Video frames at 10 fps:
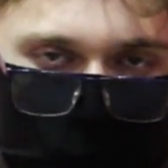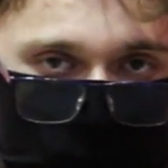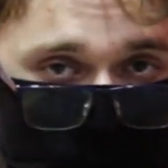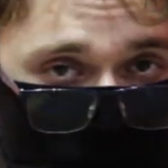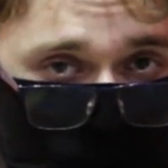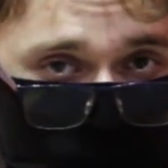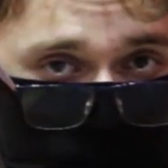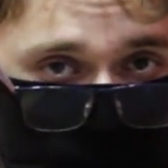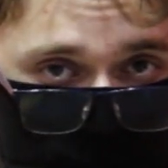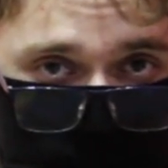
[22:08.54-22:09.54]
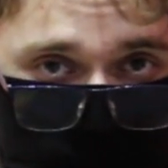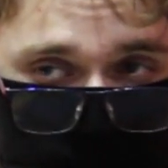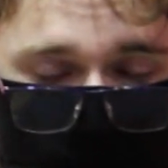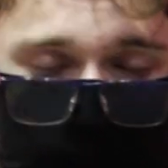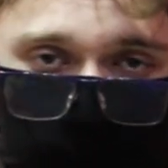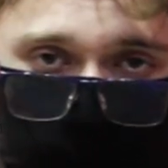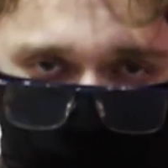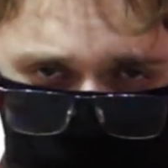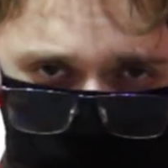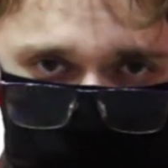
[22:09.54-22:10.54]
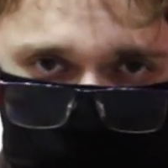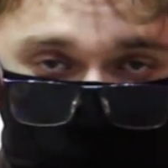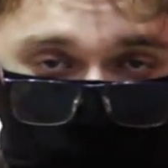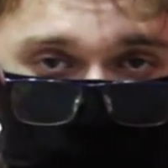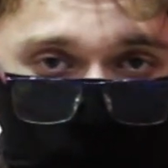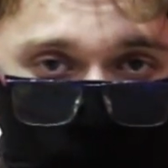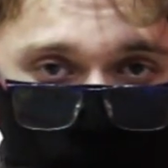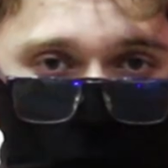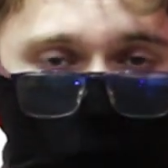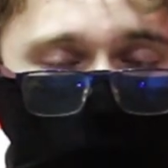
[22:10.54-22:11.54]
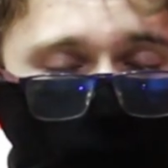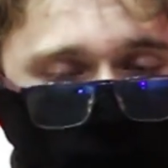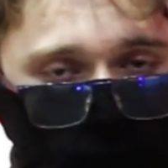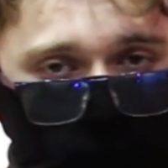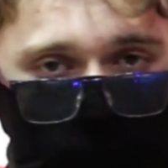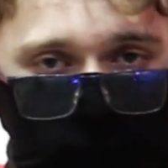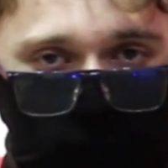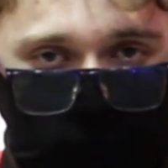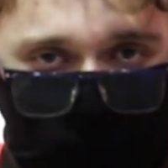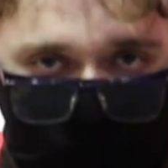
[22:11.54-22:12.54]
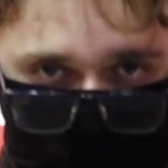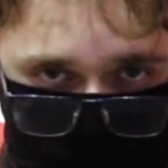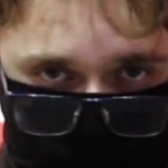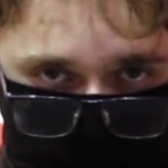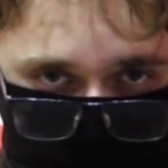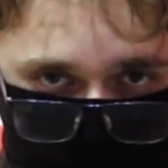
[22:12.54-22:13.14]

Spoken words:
100 series AK costed $200 only.